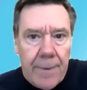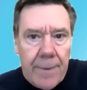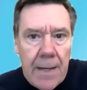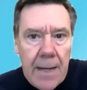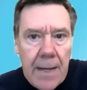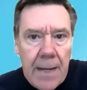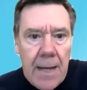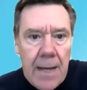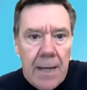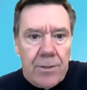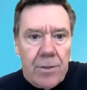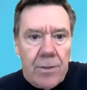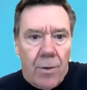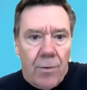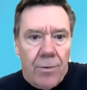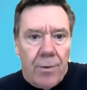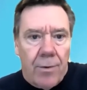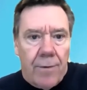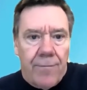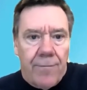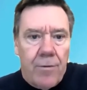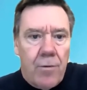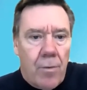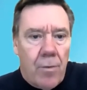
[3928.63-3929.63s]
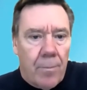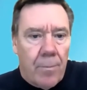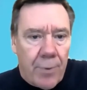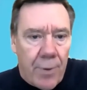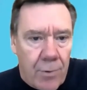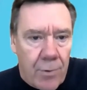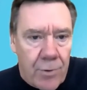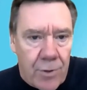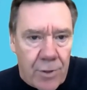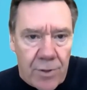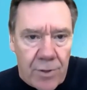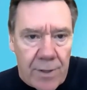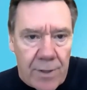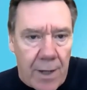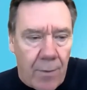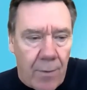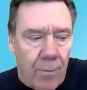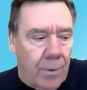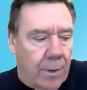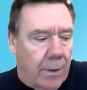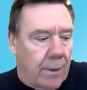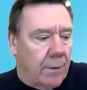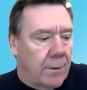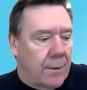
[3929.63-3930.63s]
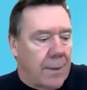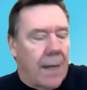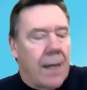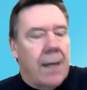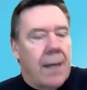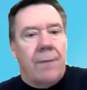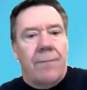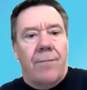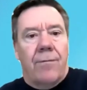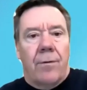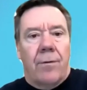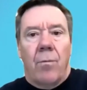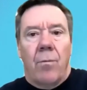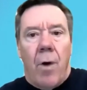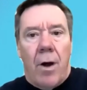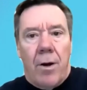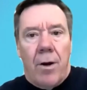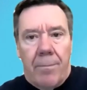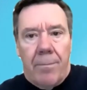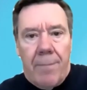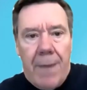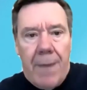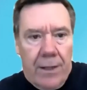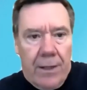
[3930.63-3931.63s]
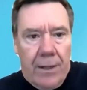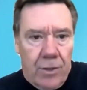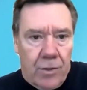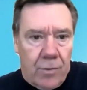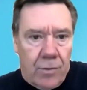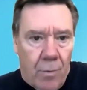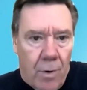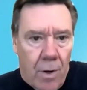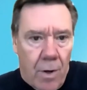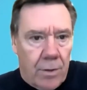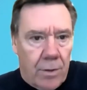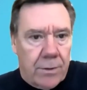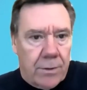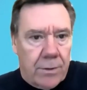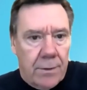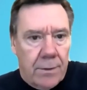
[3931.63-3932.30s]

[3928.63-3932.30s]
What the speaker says: And so there are a few approaches that we take for water managed walls.